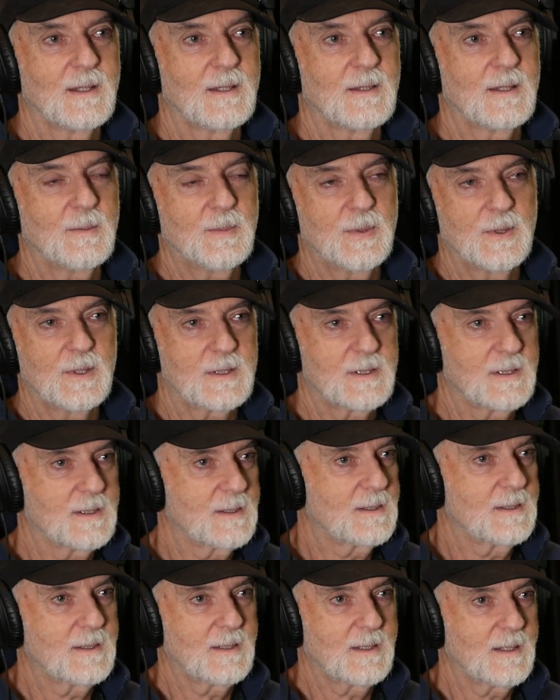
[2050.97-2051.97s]
That
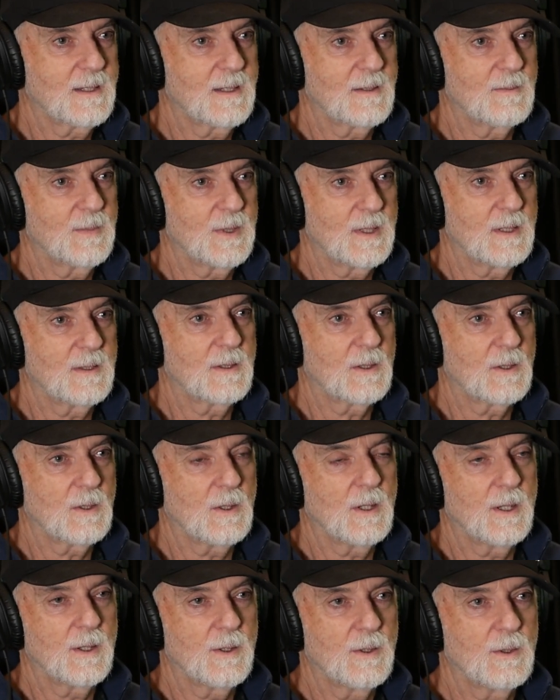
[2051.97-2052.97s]
person can be the
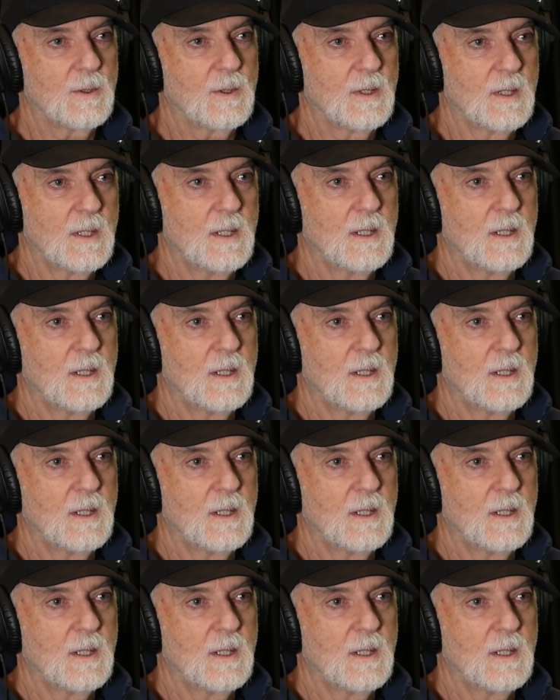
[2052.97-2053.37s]
guy who